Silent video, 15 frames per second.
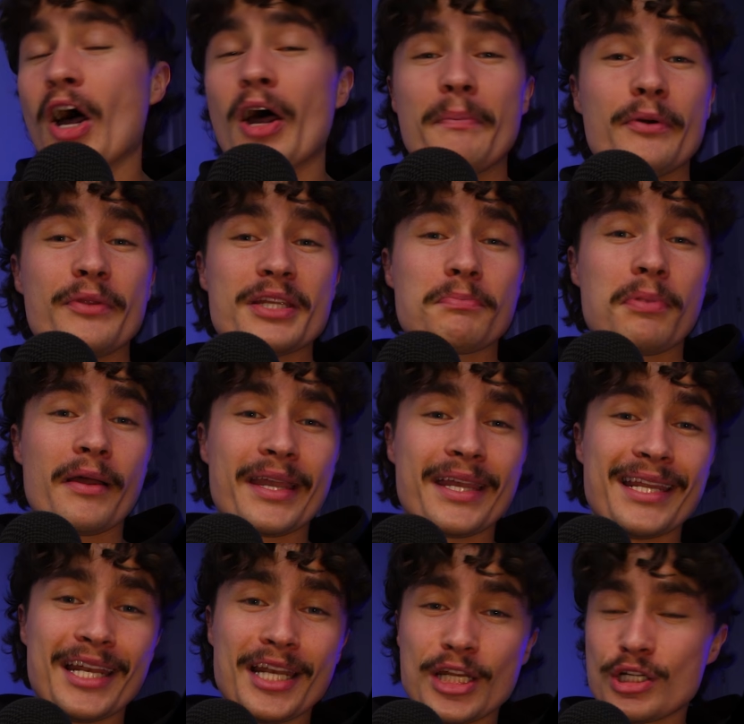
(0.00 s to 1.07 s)
I built this plugin
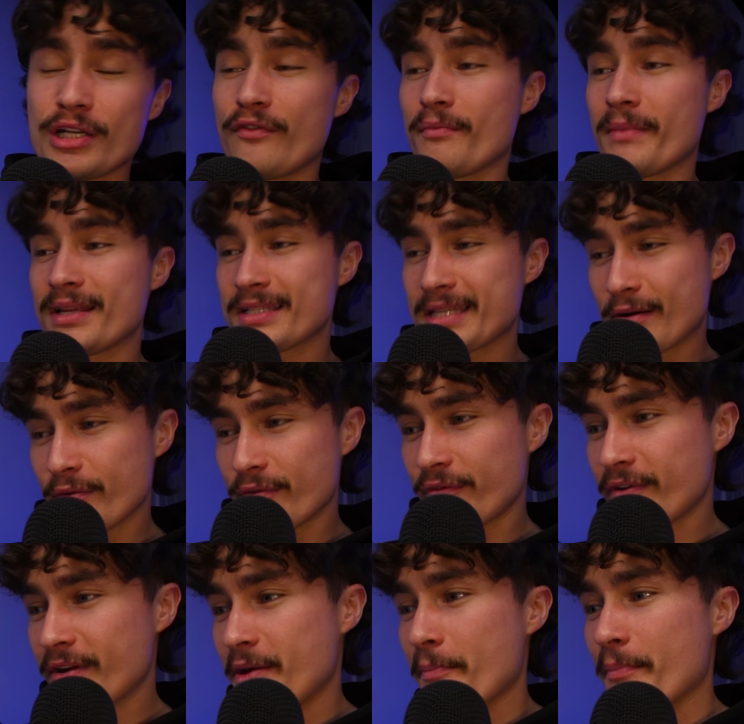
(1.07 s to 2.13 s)
initially for myself
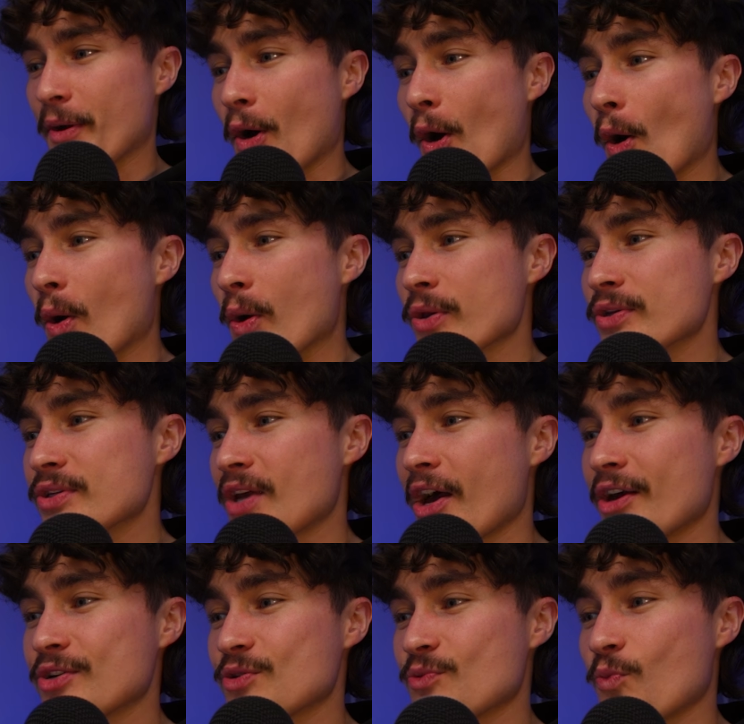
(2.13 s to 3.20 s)
because I
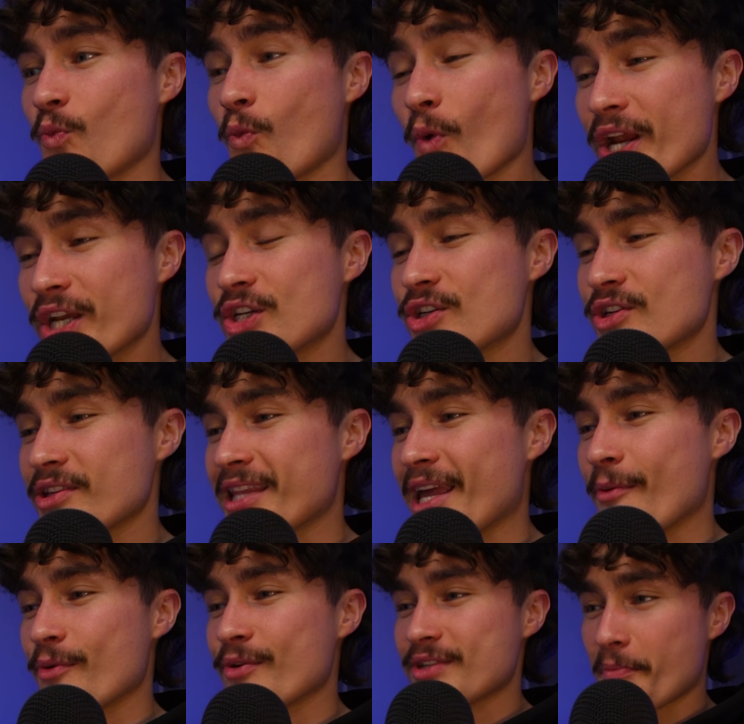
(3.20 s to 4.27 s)
just wished there
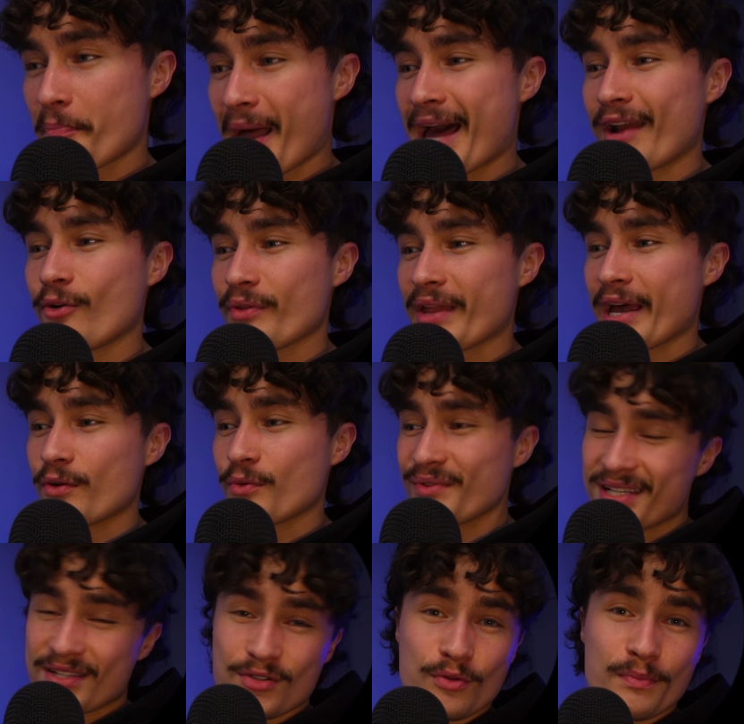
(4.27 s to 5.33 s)
was a panel that had all
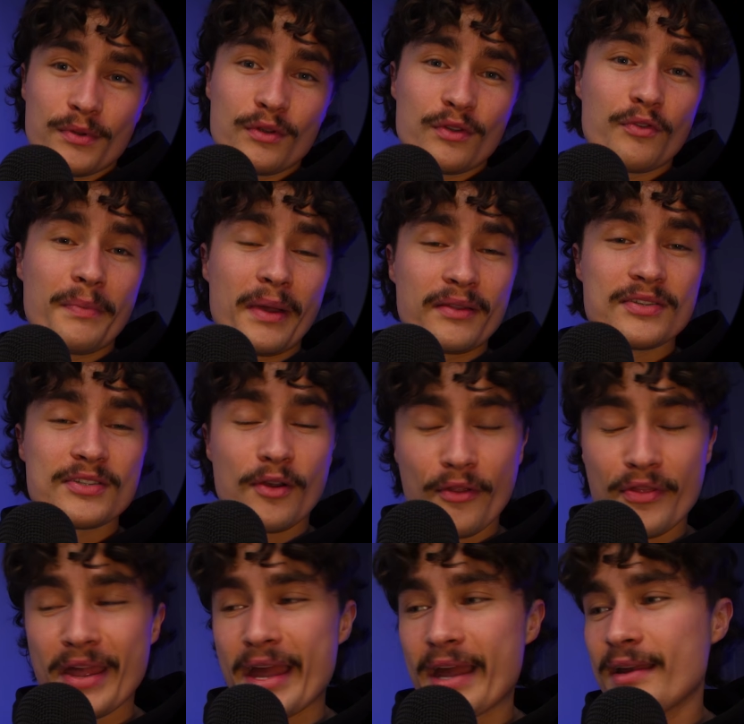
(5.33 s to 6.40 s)
these super useful buttons on
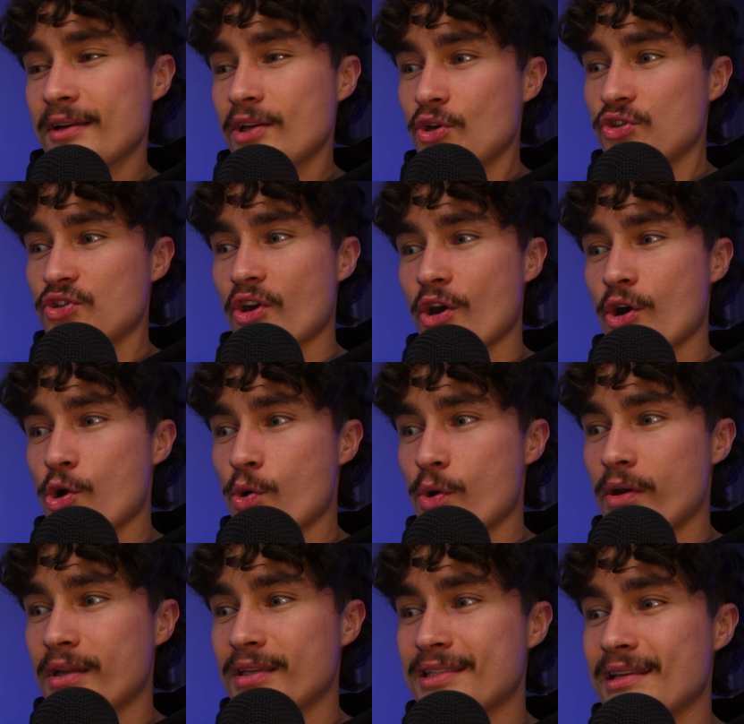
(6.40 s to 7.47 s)
there. So
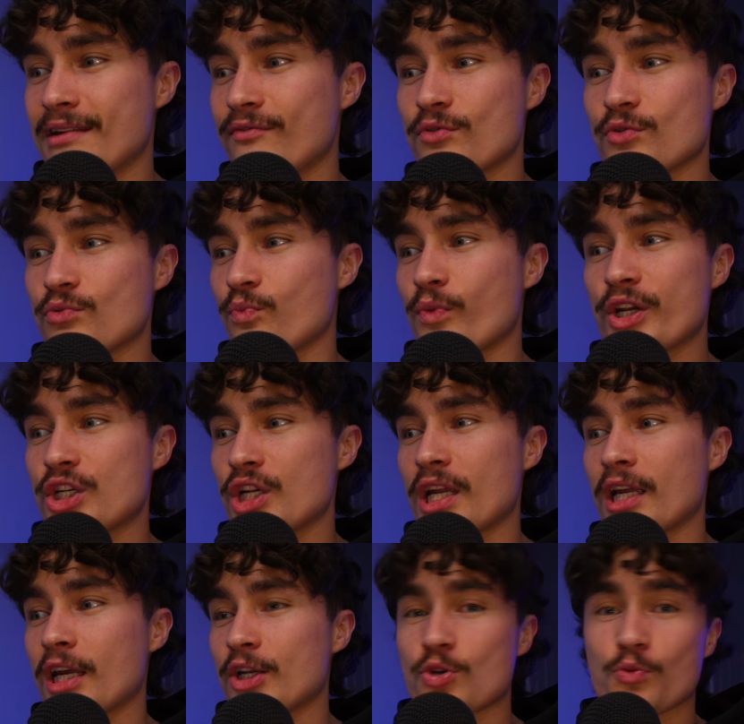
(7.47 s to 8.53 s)
instead of just
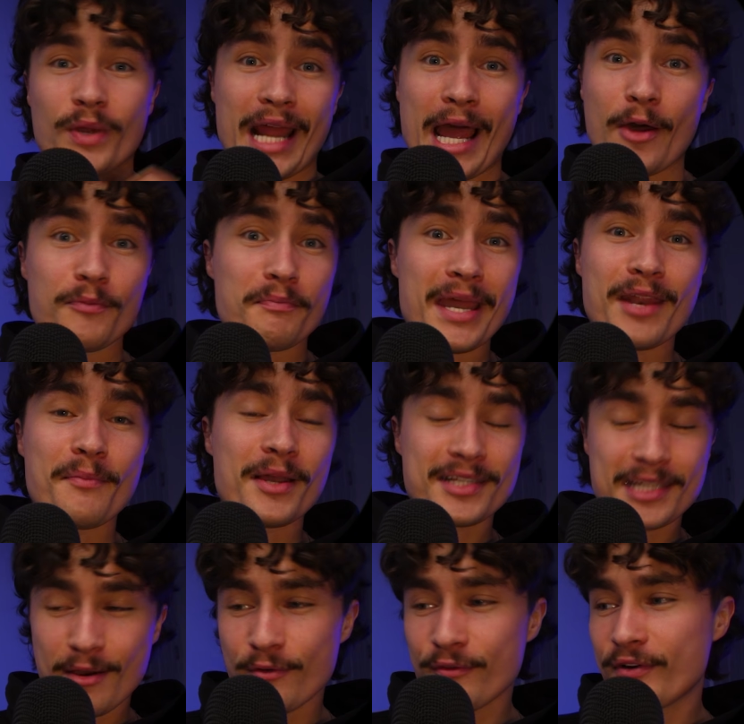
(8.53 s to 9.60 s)
wishing, I just went out and made it
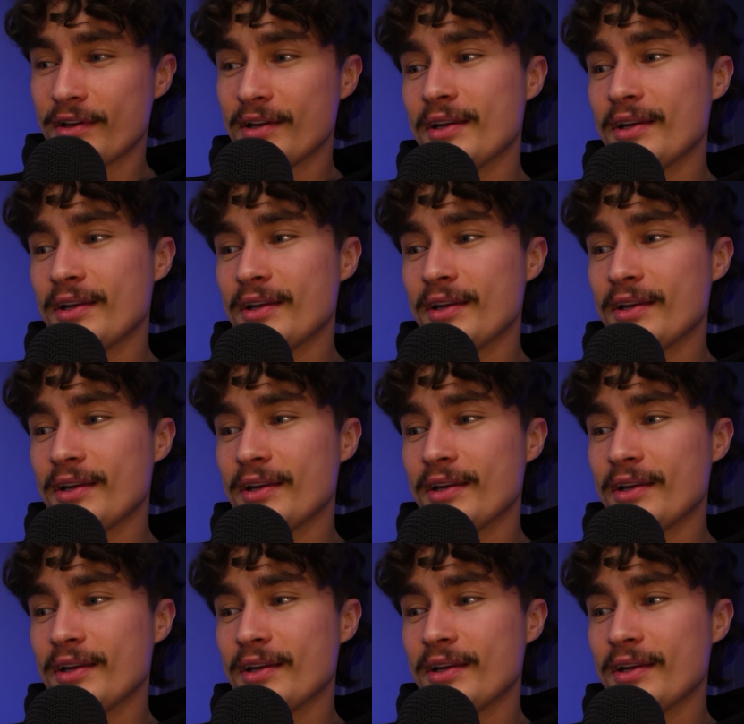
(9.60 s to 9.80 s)
myself.